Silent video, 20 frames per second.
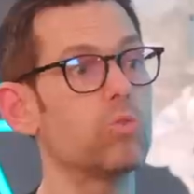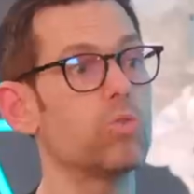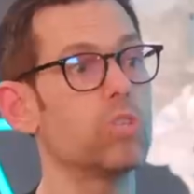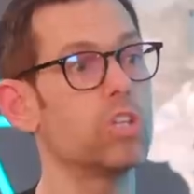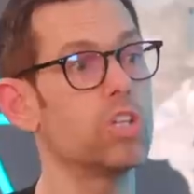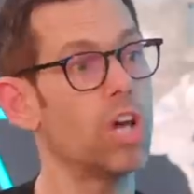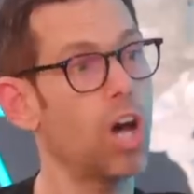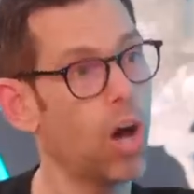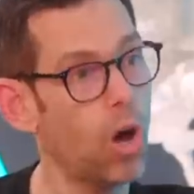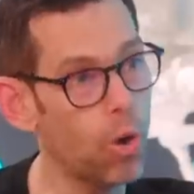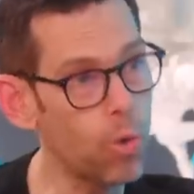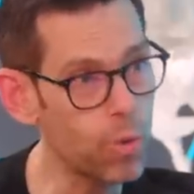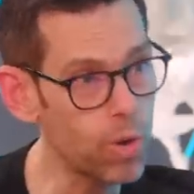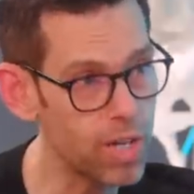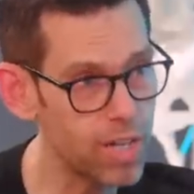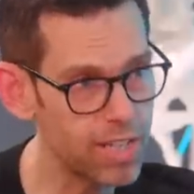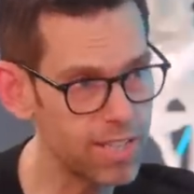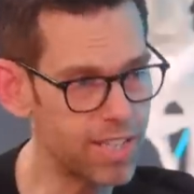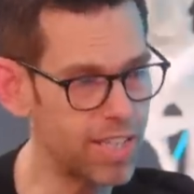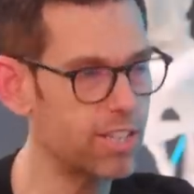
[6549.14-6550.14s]
know
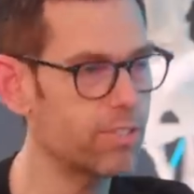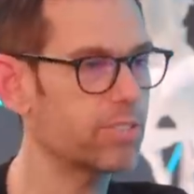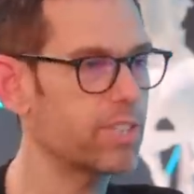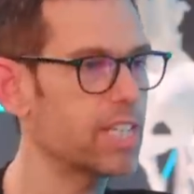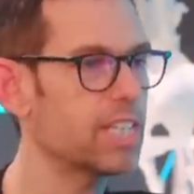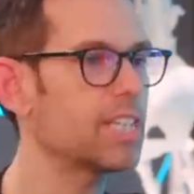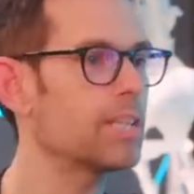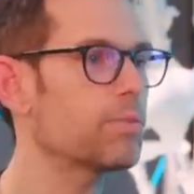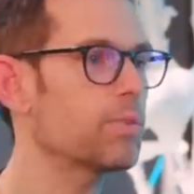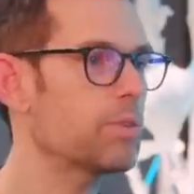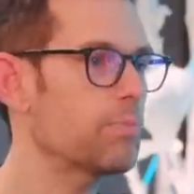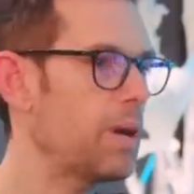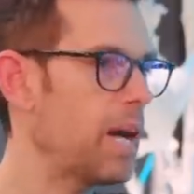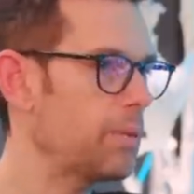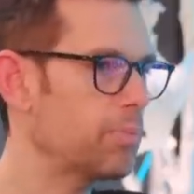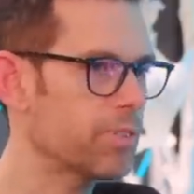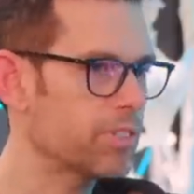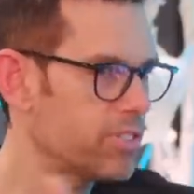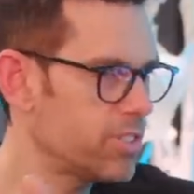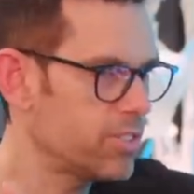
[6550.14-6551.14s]
that you're dealing with a
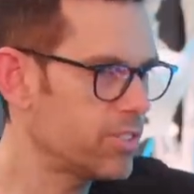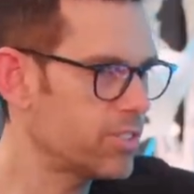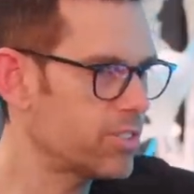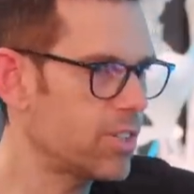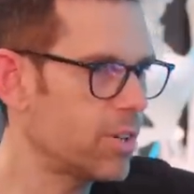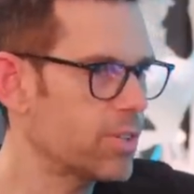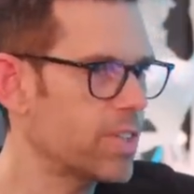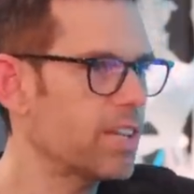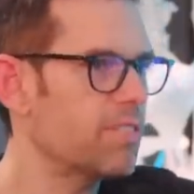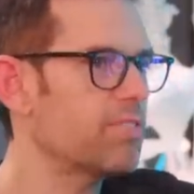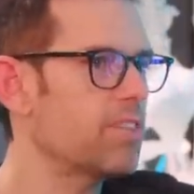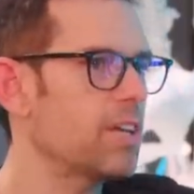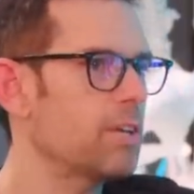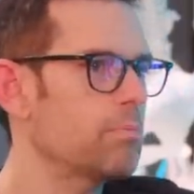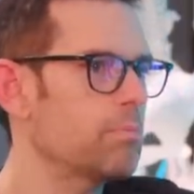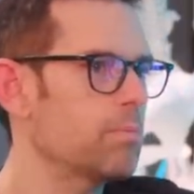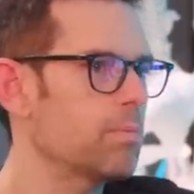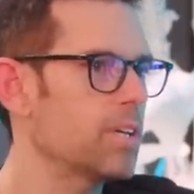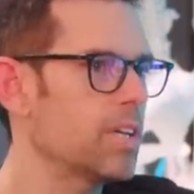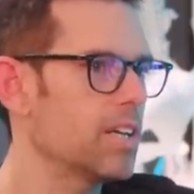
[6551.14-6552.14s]
bad person, you just don't give
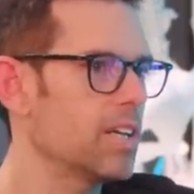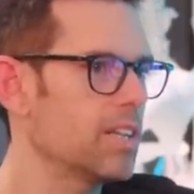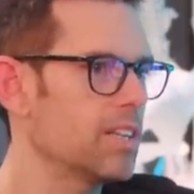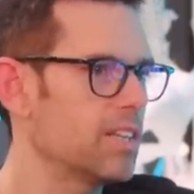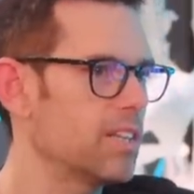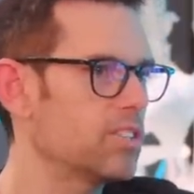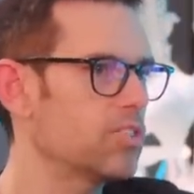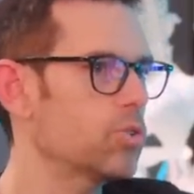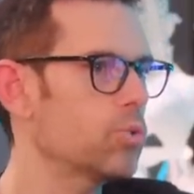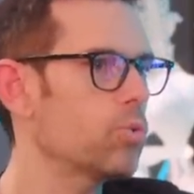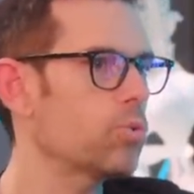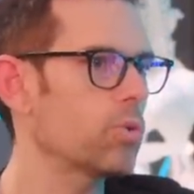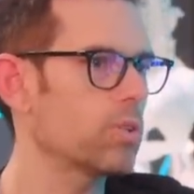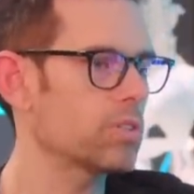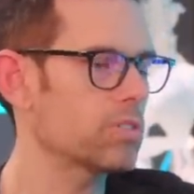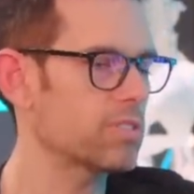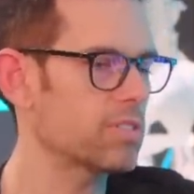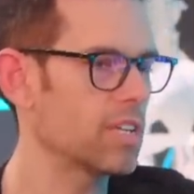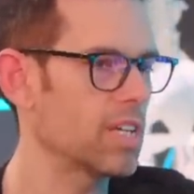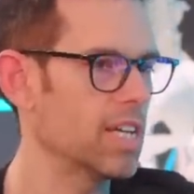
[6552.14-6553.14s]
them the
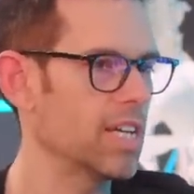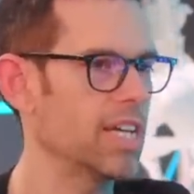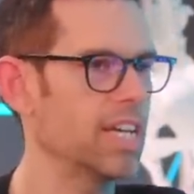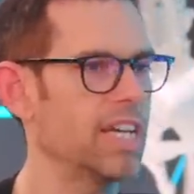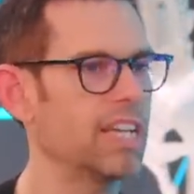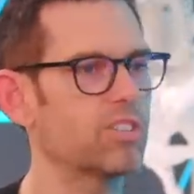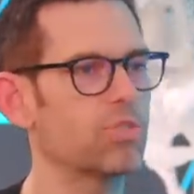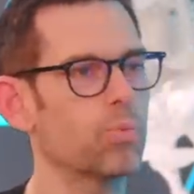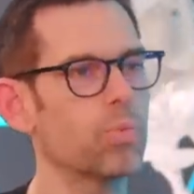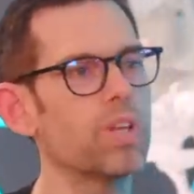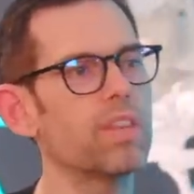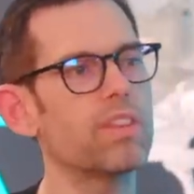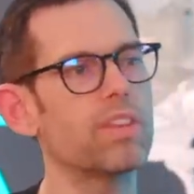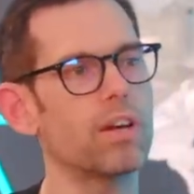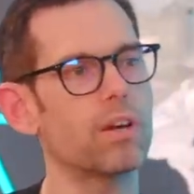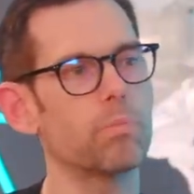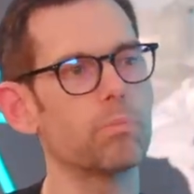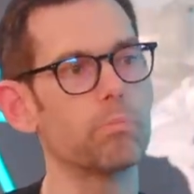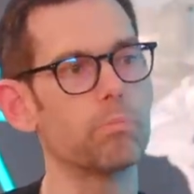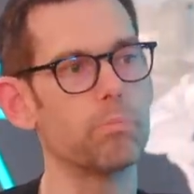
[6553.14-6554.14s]
tools. It's when
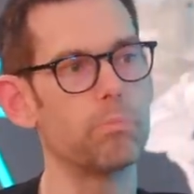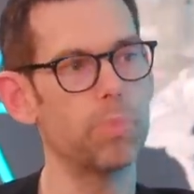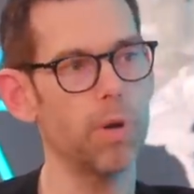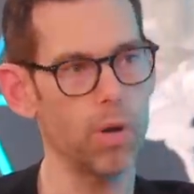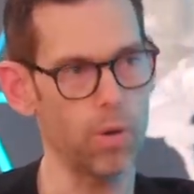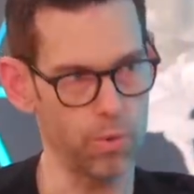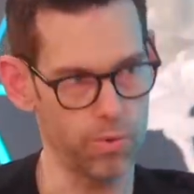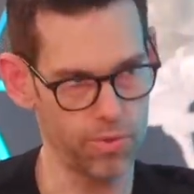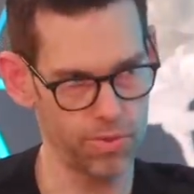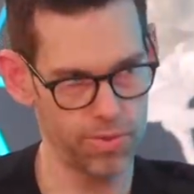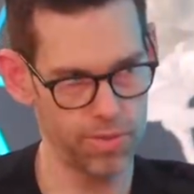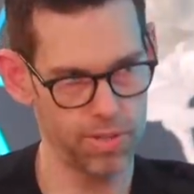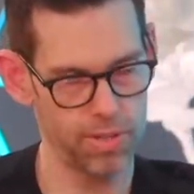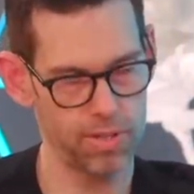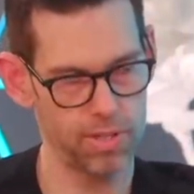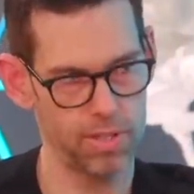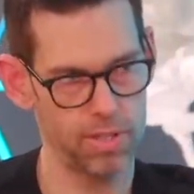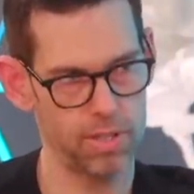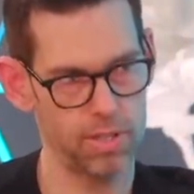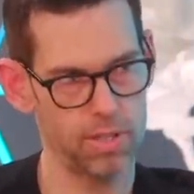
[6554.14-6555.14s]
they're both
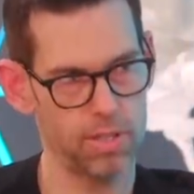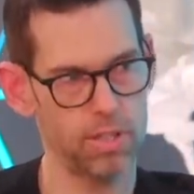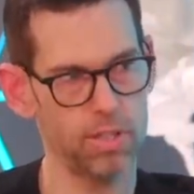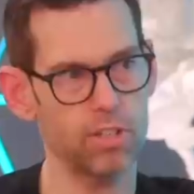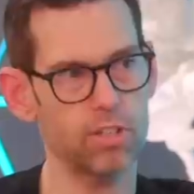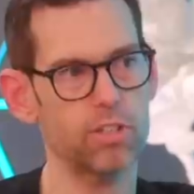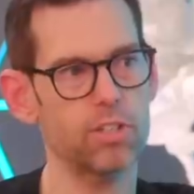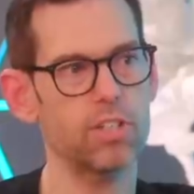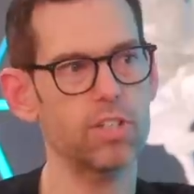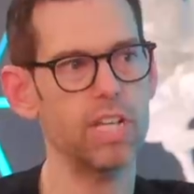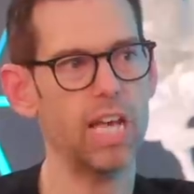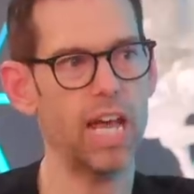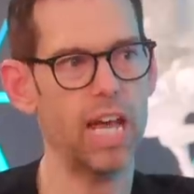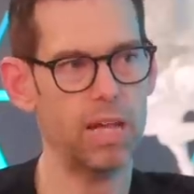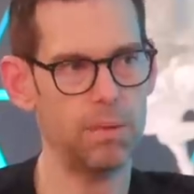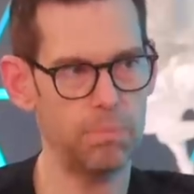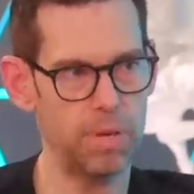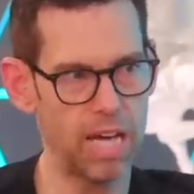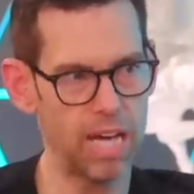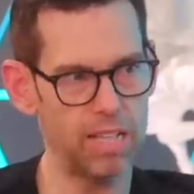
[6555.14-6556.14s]
good
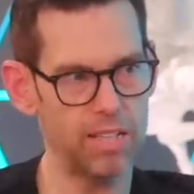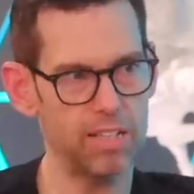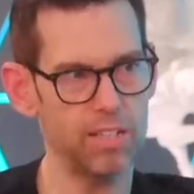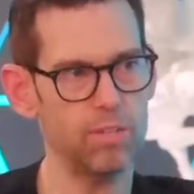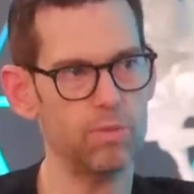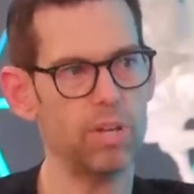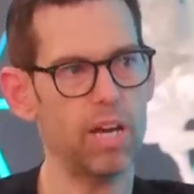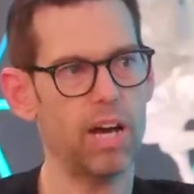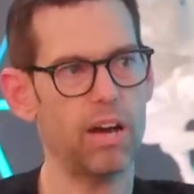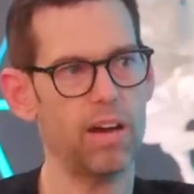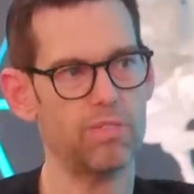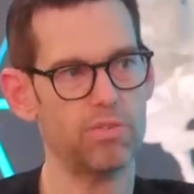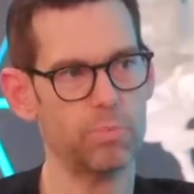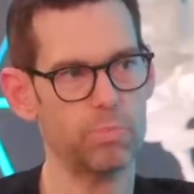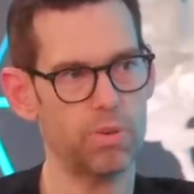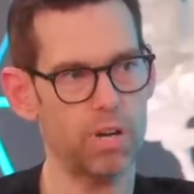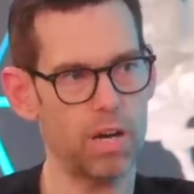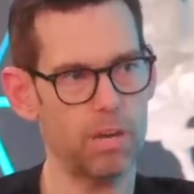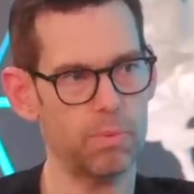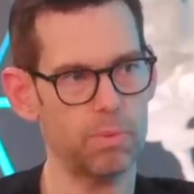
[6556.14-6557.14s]
and bad that you now have a
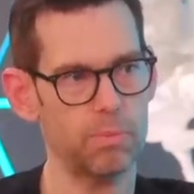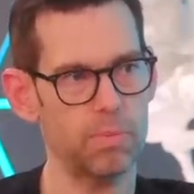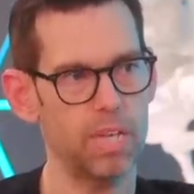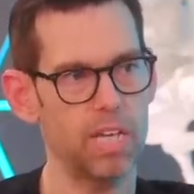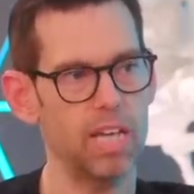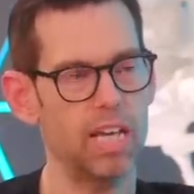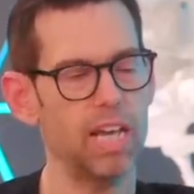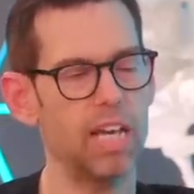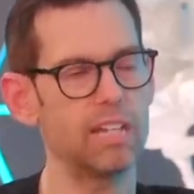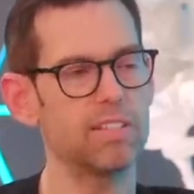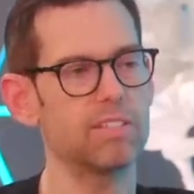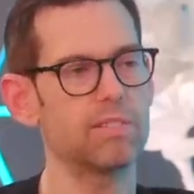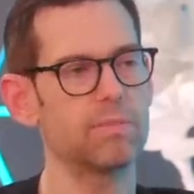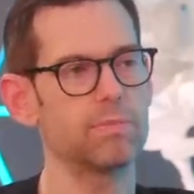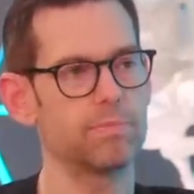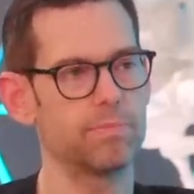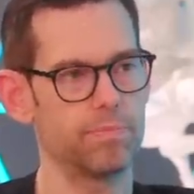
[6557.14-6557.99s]
problem. And